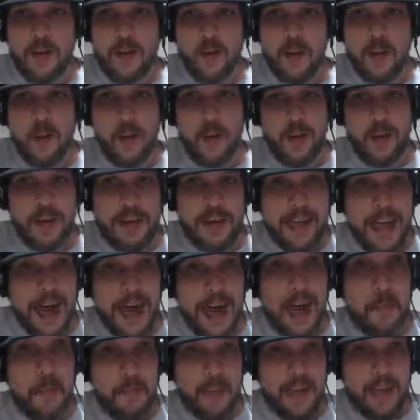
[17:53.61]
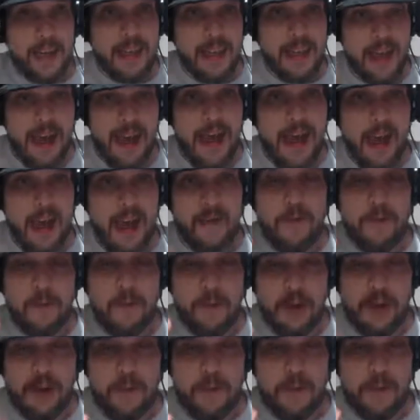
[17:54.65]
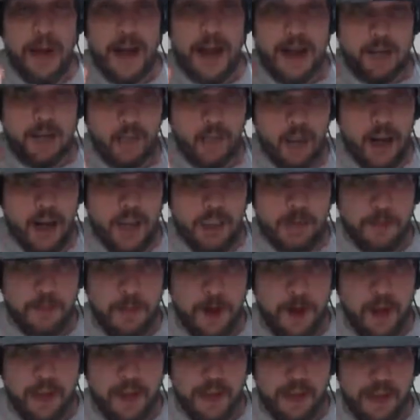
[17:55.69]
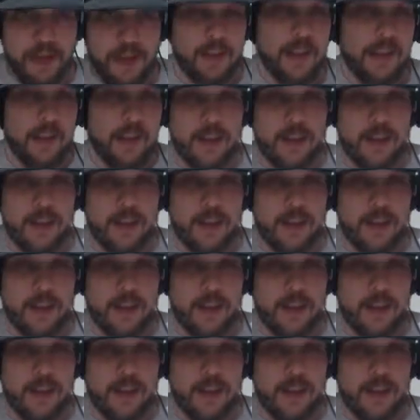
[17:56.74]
we will not be live for Impact Watch Party.